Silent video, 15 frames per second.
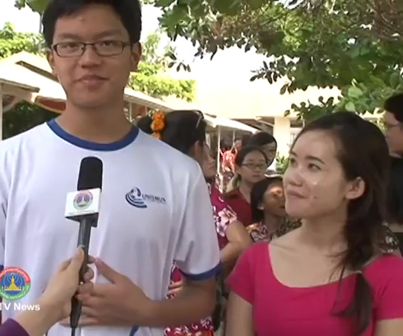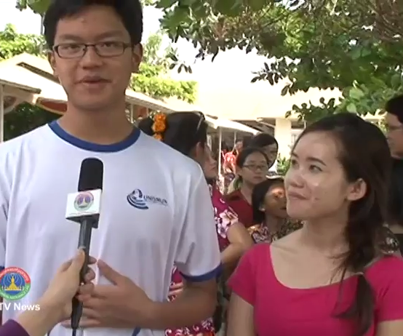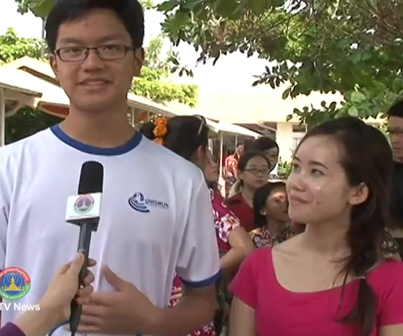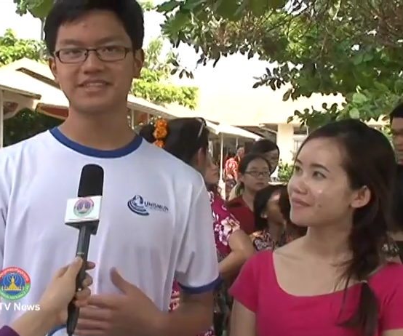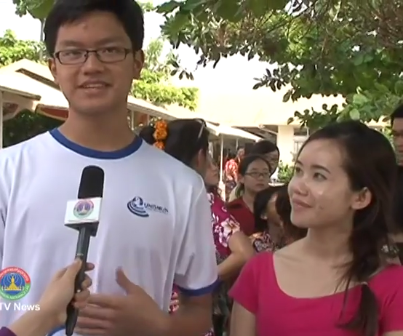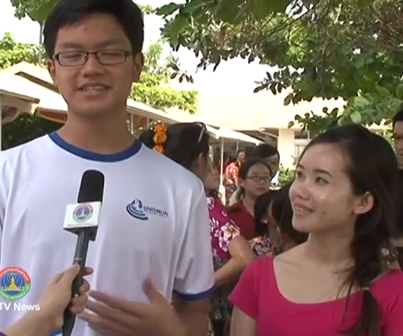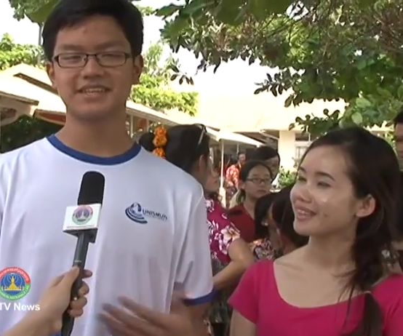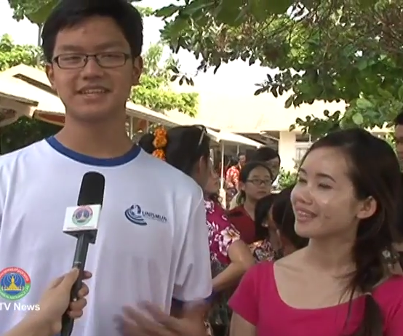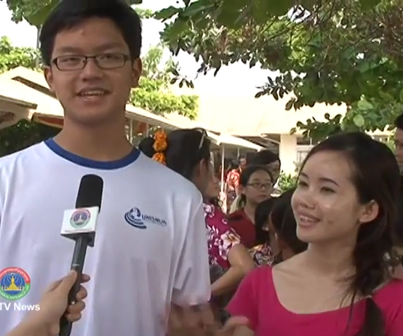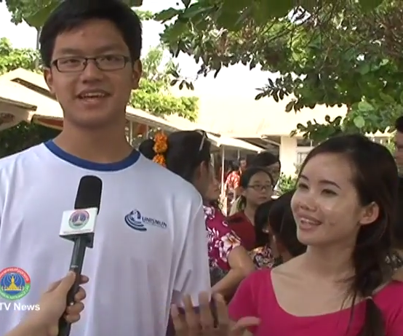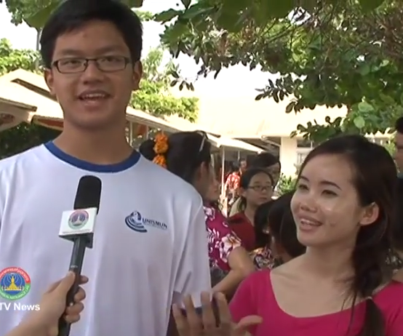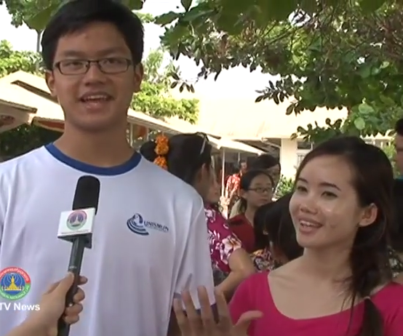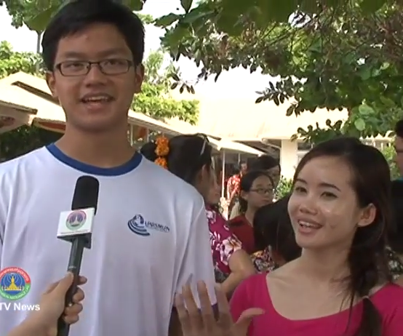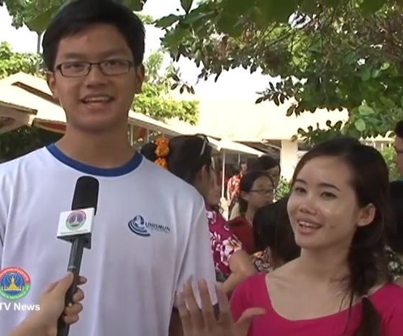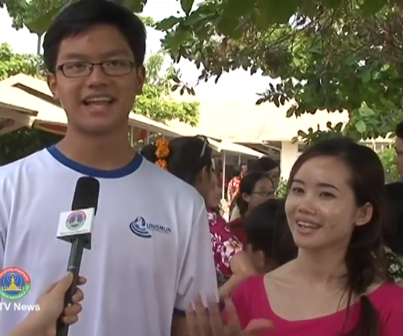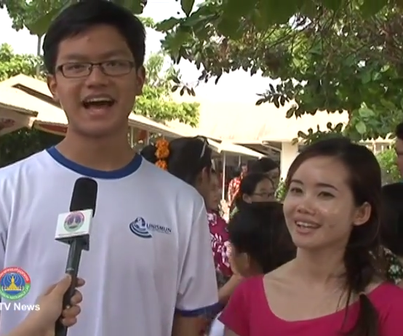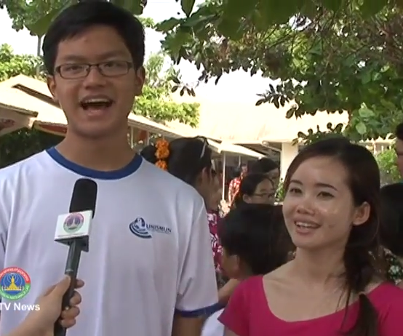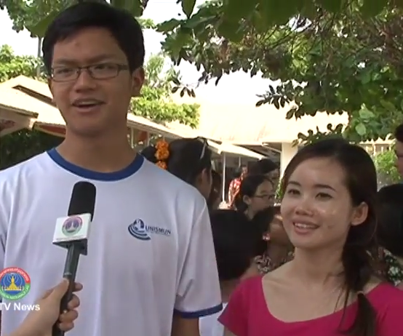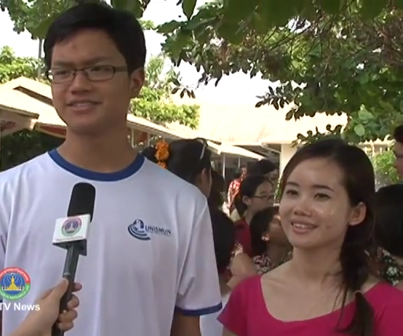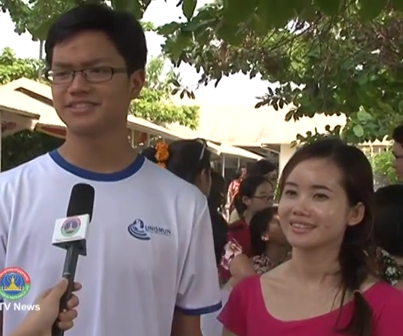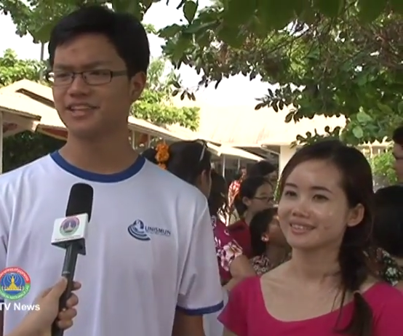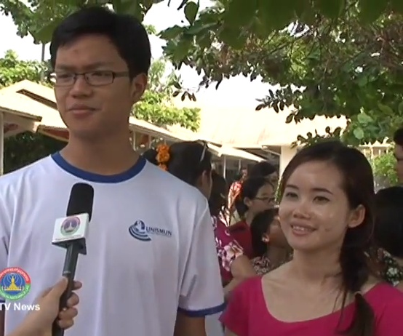Speaker 1: It's basically a
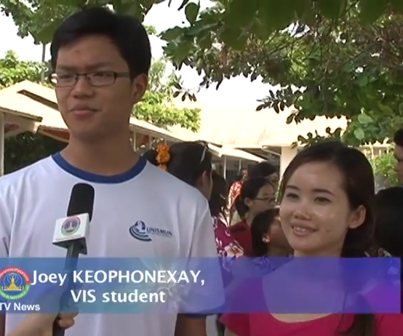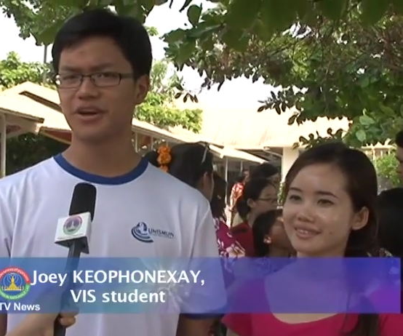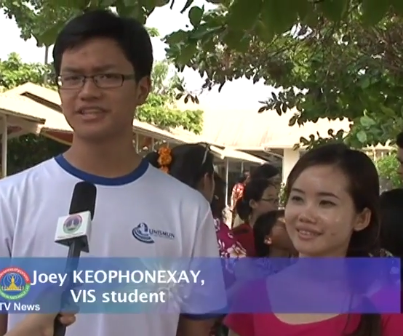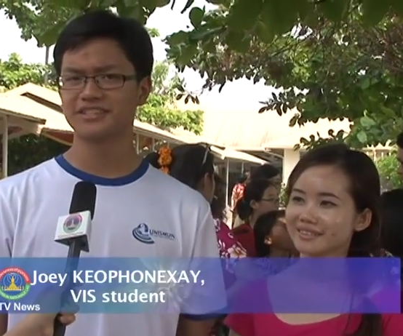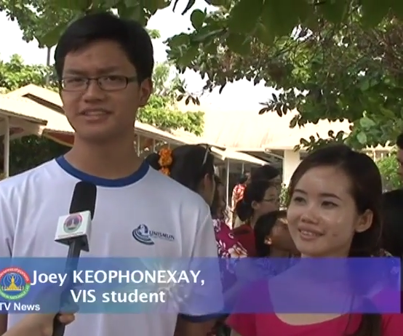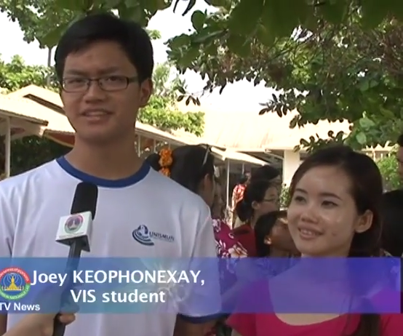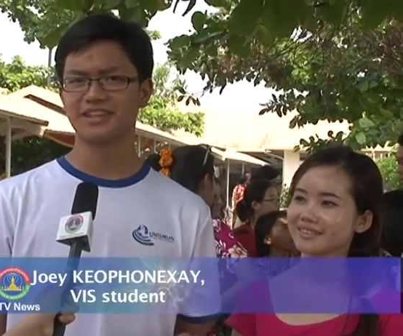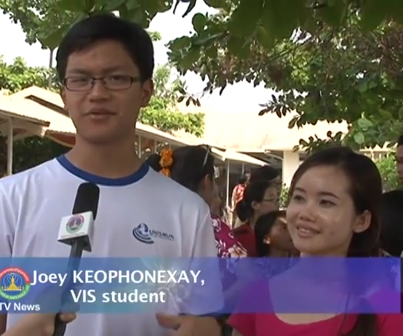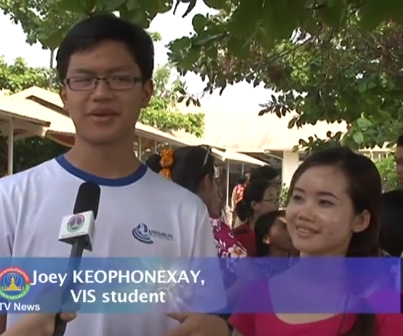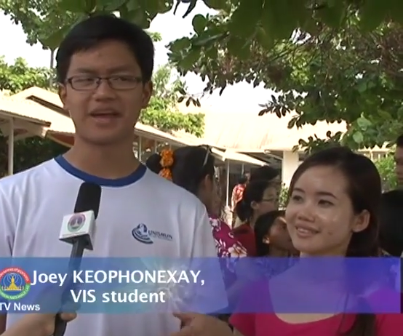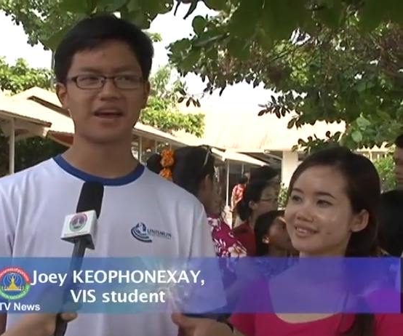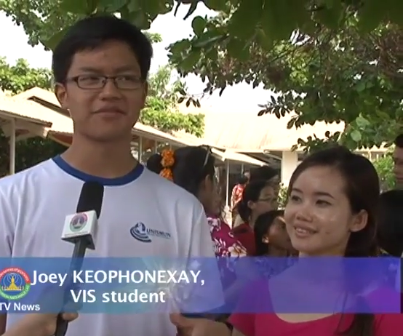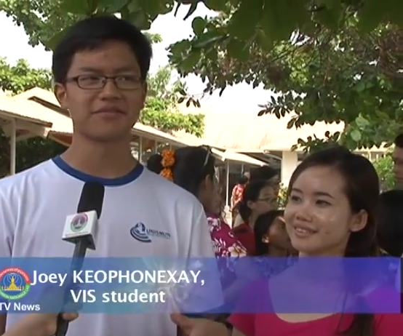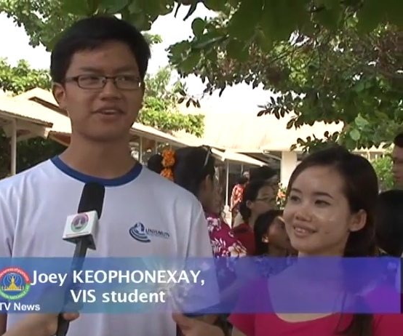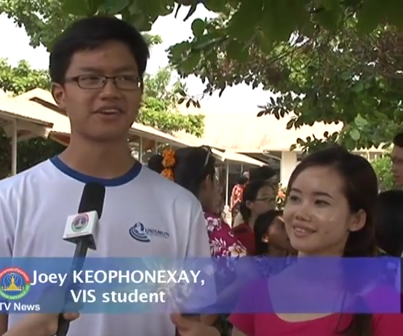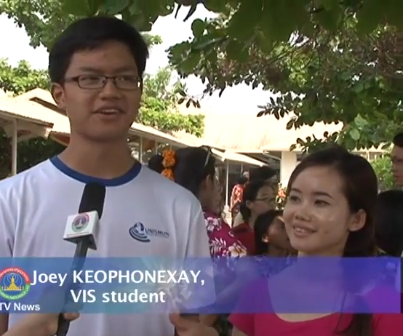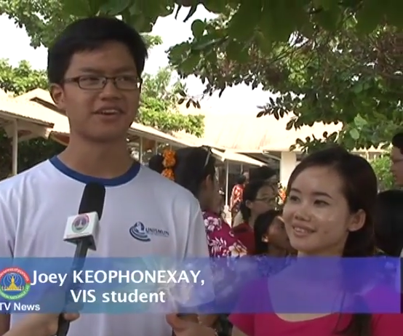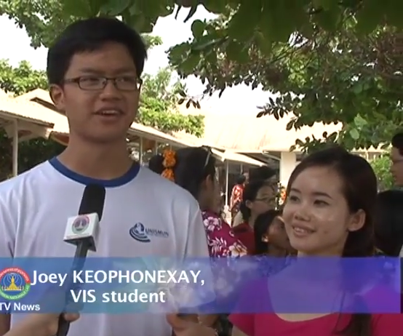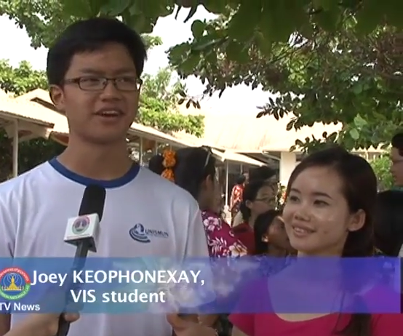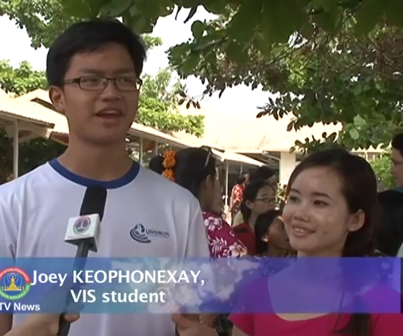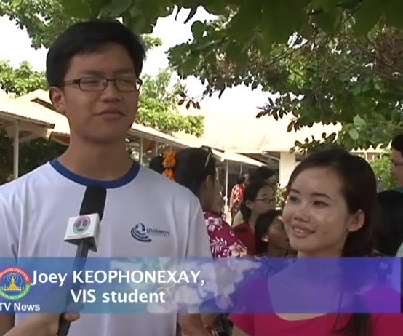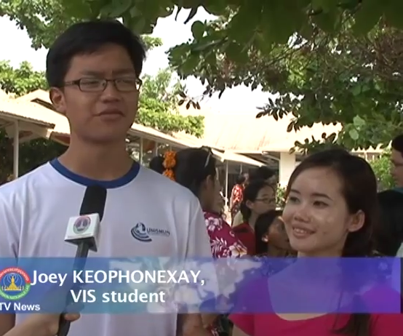Lao celebration that we have here
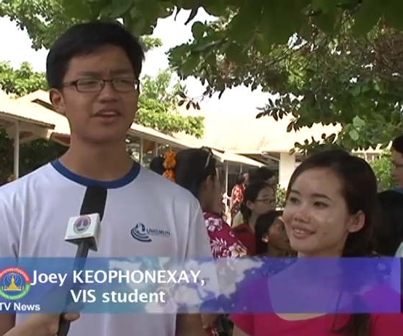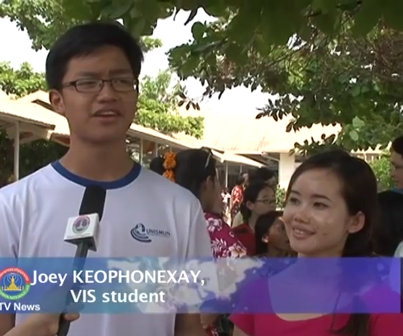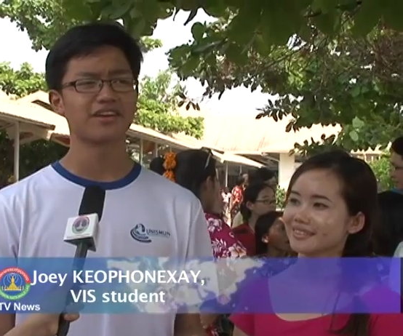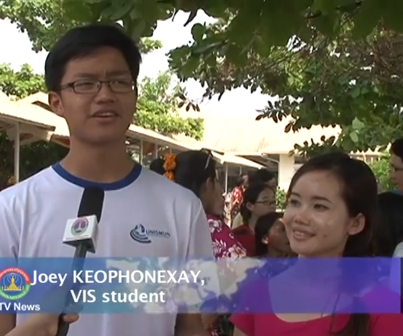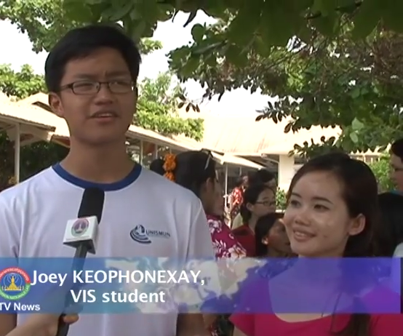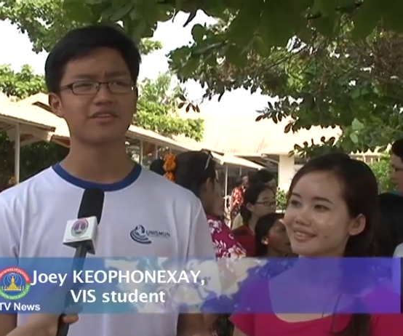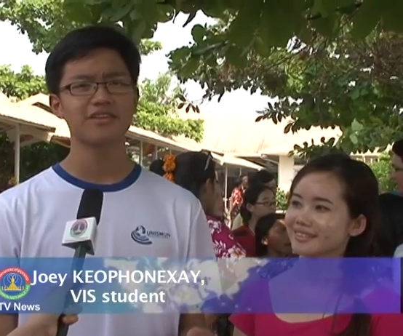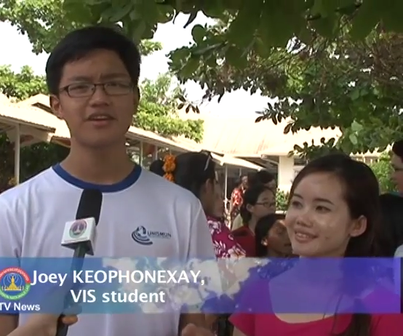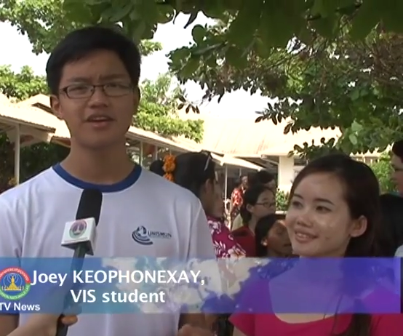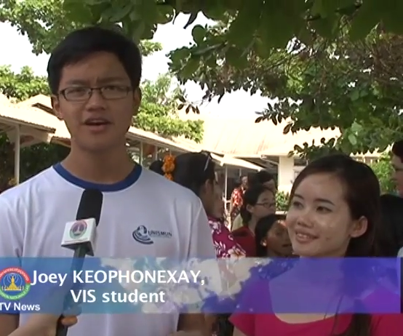every year,